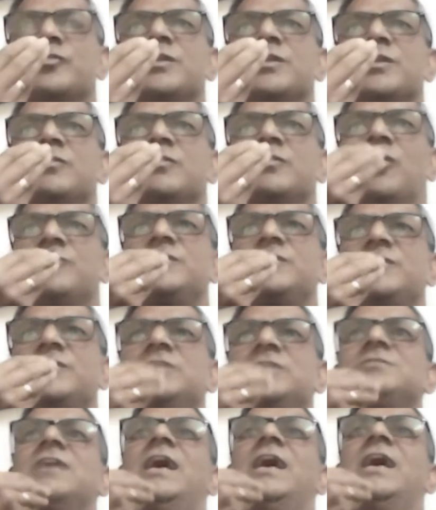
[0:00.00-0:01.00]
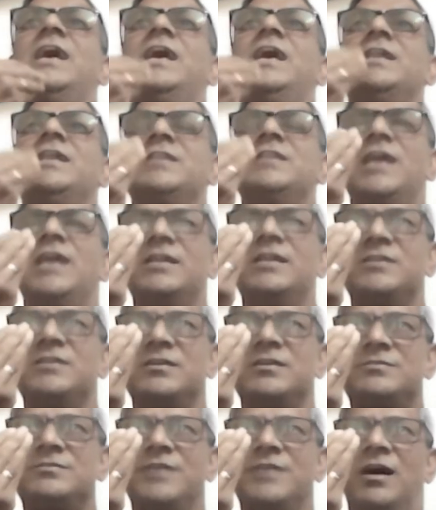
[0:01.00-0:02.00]
through the glottis and then
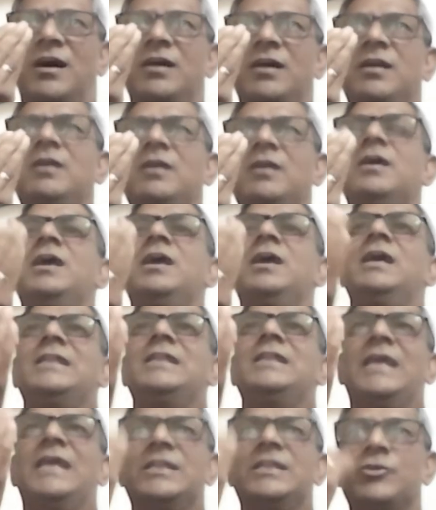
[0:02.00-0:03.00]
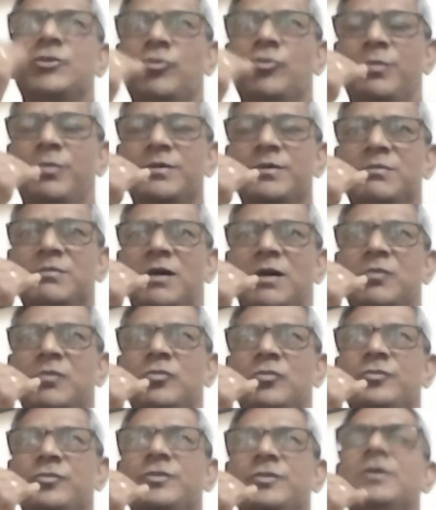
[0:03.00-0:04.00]
the tongue, then the roof of the
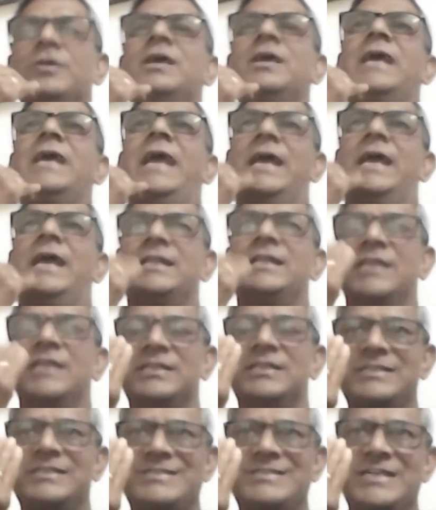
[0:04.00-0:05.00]
mouth, and then the